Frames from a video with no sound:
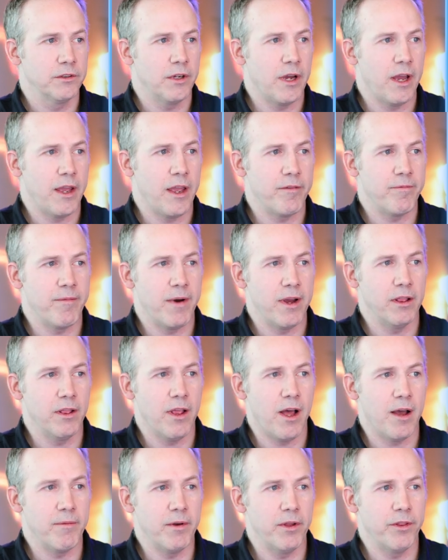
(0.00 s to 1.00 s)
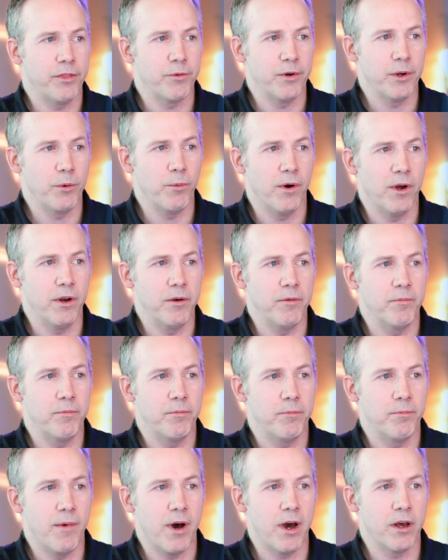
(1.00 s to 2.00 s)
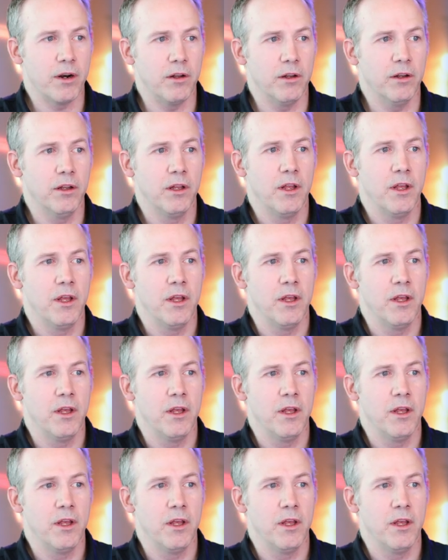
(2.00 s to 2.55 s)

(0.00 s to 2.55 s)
I have my Llama 3.1 model,